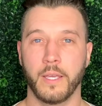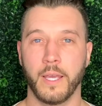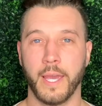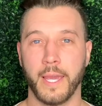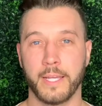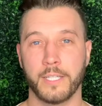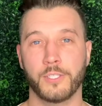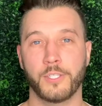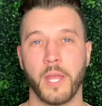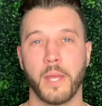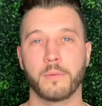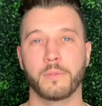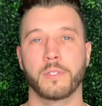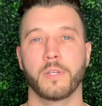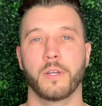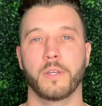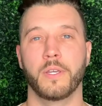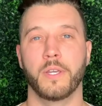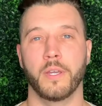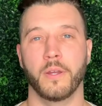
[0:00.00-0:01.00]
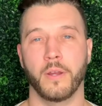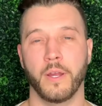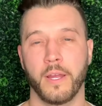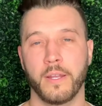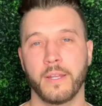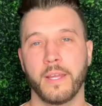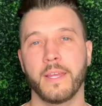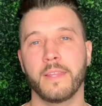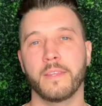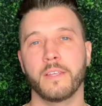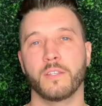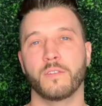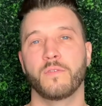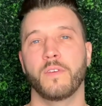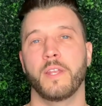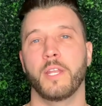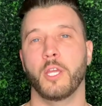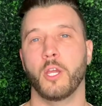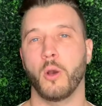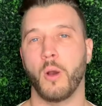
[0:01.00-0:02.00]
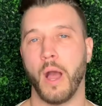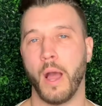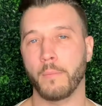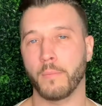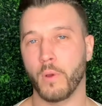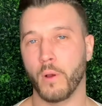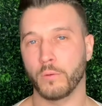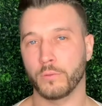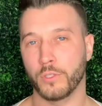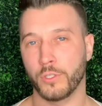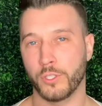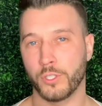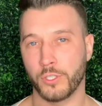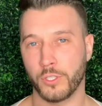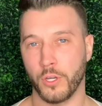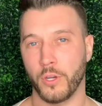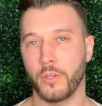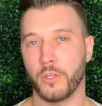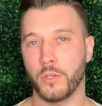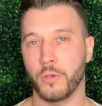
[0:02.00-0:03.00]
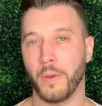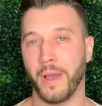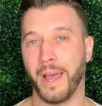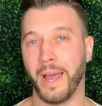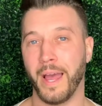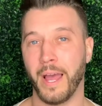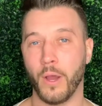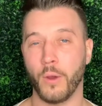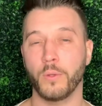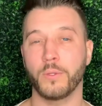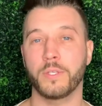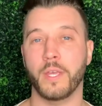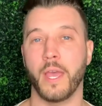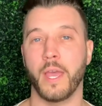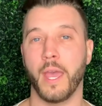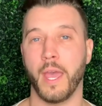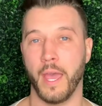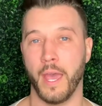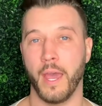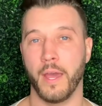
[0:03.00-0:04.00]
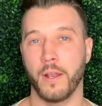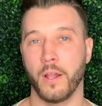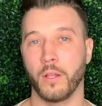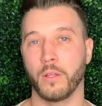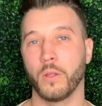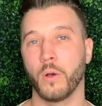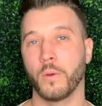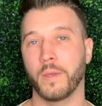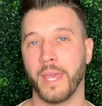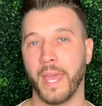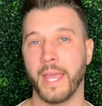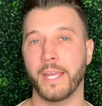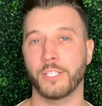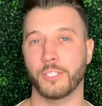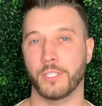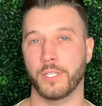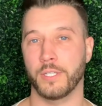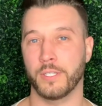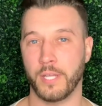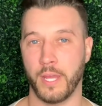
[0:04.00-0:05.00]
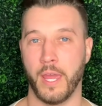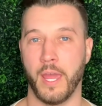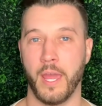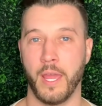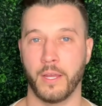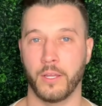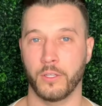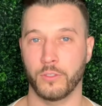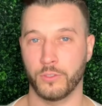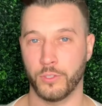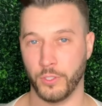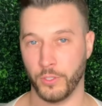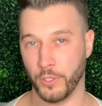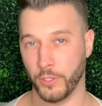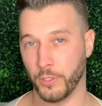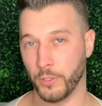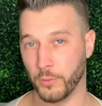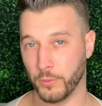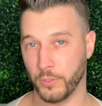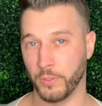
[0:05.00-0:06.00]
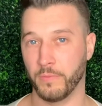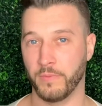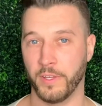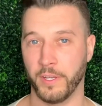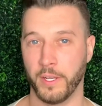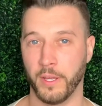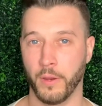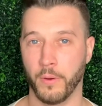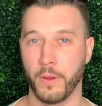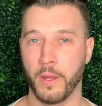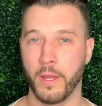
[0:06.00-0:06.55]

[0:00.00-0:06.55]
Hey, James Cook here, and in this video I'm going to show you how to add a location tag to your YouTube video.